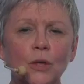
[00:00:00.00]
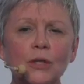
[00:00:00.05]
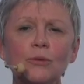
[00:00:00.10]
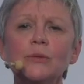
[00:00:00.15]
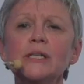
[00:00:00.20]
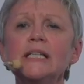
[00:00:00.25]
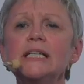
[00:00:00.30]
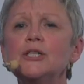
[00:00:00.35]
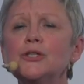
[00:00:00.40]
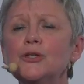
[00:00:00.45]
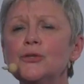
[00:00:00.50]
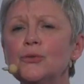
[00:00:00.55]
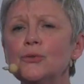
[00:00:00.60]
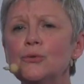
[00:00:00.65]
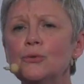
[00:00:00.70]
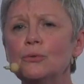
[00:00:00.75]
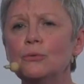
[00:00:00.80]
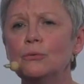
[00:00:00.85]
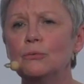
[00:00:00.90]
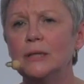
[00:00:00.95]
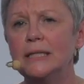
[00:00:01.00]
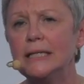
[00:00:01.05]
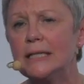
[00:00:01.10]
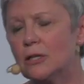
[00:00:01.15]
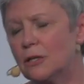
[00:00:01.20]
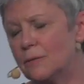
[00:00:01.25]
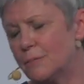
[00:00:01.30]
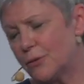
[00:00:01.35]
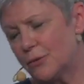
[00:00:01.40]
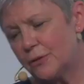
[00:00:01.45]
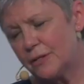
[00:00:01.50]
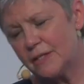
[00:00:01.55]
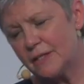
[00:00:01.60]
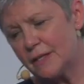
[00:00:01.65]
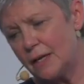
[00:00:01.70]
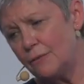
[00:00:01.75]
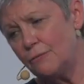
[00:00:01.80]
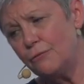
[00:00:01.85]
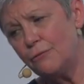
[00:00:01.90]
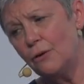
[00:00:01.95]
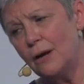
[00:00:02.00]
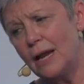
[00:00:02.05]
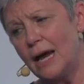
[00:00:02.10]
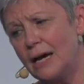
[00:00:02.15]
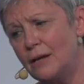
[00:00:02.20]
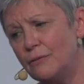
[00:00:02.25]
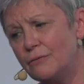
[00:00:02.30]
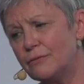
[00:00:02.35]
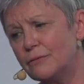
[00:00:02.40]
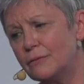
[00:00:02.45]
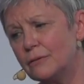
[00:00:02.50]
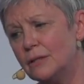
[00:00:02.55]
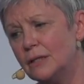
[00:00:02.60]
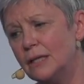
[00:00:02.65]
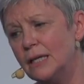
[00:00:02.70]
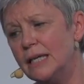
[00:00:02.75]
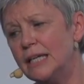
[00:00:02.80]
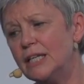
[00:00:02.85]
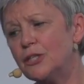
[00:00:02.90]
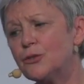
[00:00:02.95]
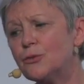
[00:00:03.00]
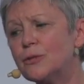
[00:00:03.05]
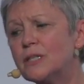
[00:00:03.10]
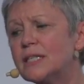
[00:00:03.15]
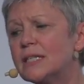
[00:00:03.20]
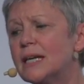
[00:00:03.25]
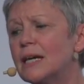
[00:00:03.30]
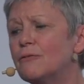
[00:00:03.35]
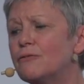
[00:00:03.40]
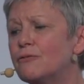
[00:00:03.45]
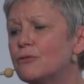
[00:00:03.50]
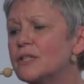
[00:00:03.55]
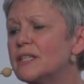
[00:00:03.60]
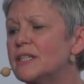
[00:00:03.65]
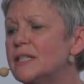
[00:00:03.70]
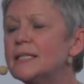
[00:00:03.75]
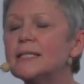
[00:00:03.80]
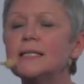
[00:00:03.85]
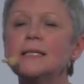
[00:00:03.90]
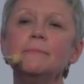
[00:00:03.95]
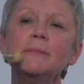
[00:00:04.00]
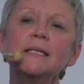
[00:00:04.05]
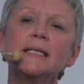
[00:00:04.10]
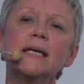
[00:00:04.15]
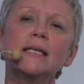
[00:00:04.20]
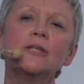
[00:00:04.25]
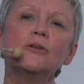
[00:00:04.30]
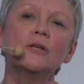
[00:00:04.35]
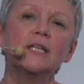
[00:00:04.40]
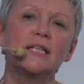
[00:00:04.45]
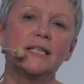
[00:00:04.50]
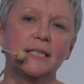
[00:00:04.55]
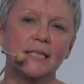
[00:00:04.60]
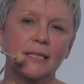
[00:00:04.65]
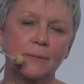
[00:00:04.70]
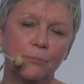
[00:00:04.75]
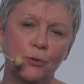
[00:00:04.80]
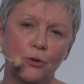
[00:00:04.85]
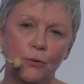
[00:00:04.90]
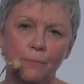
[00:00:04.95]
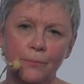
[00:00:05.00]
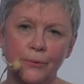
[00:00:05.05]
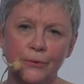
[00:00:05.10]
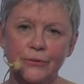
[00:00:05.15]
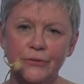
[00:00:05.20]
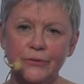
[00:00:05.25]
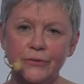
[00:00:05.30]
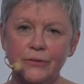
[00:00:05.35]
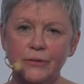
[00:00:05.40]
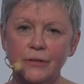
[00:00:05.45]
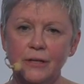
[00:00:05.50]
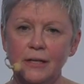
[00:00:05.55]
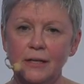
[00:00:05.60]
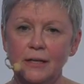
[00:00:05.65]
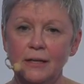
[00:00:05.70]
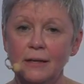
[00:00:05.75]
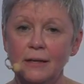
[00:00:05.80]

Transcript: what we need to do when it comes to design for life is to design for systemic and holistic purpose.